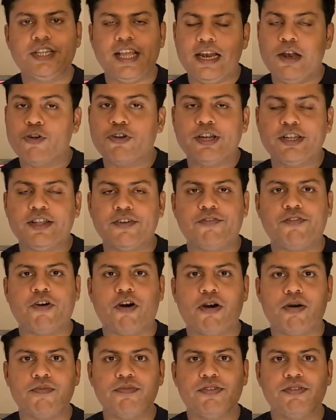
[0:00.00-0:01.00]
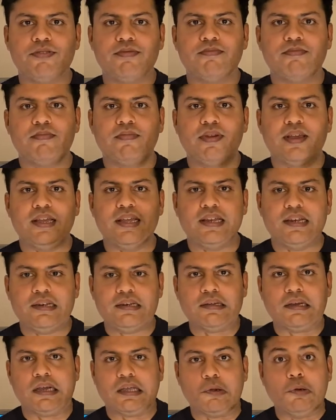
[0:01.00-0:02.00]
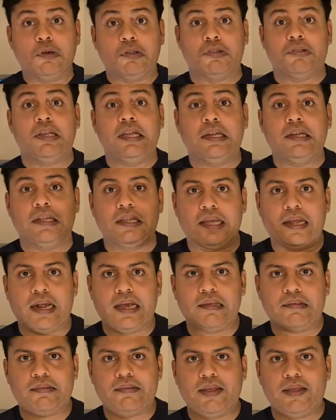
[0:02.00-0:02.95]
they looked at the forms and I could see it in their eyes.